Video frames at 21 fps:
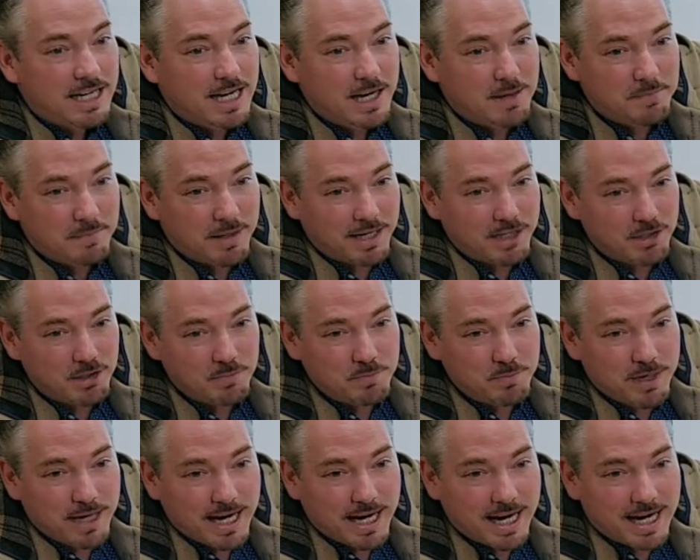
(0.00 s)
and by
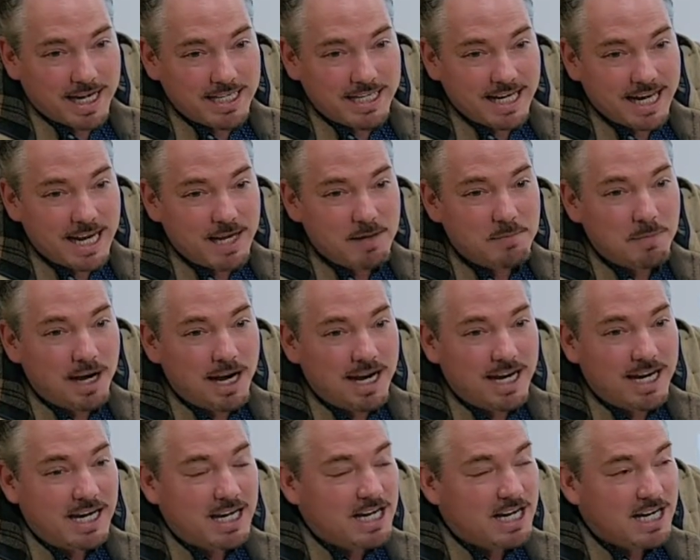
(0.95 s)
Japan and
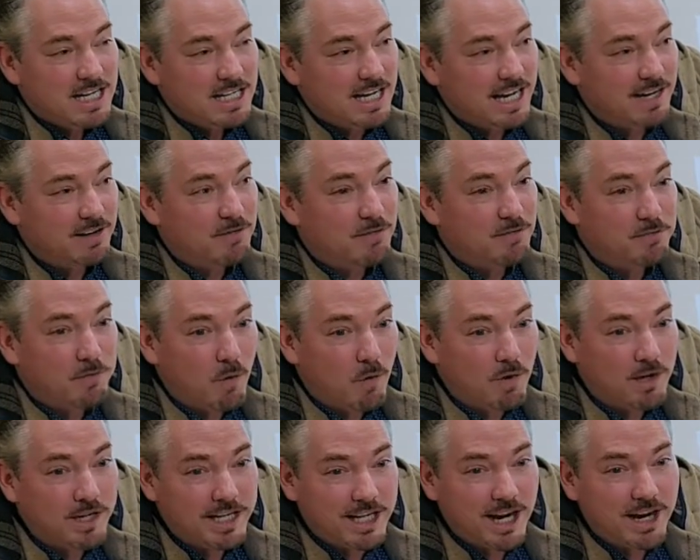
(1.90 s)
by like
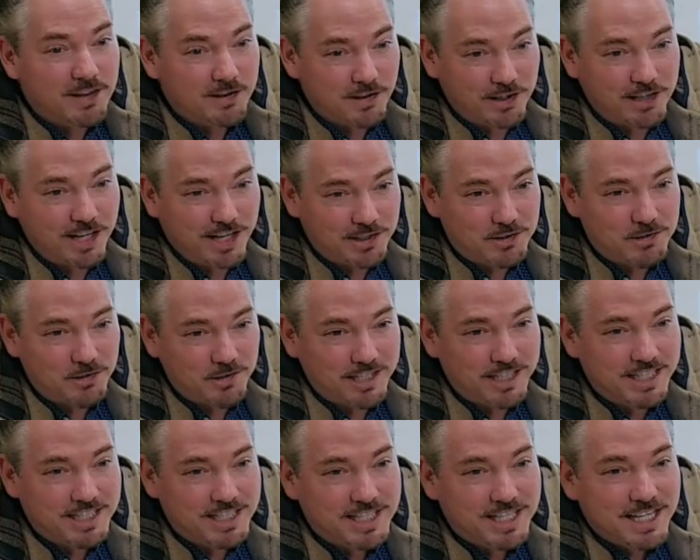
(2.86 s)
40 other
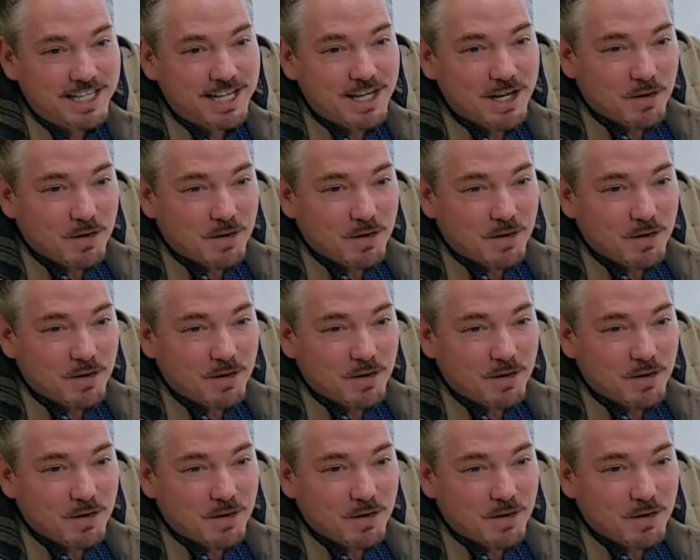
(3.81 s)
countries.